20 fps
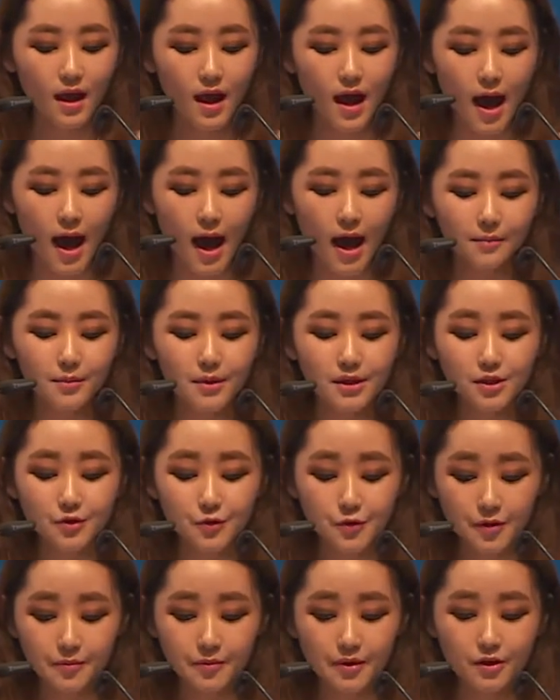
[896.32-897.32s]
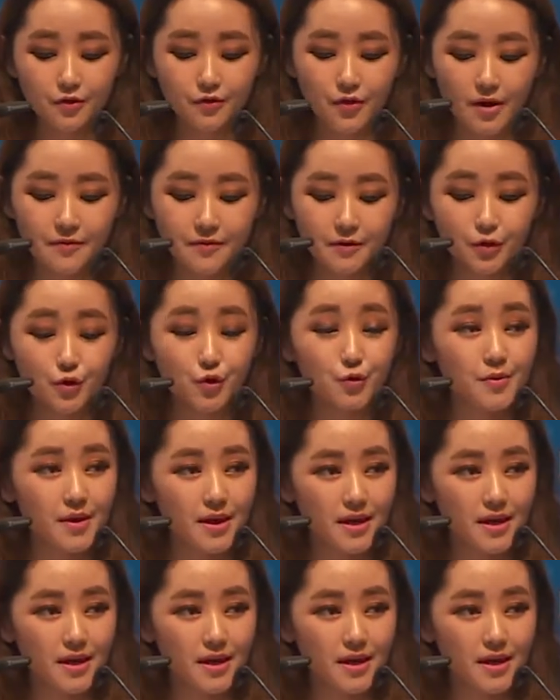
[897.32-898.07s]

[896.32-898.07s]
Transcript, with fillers: I'm extremely grateful to be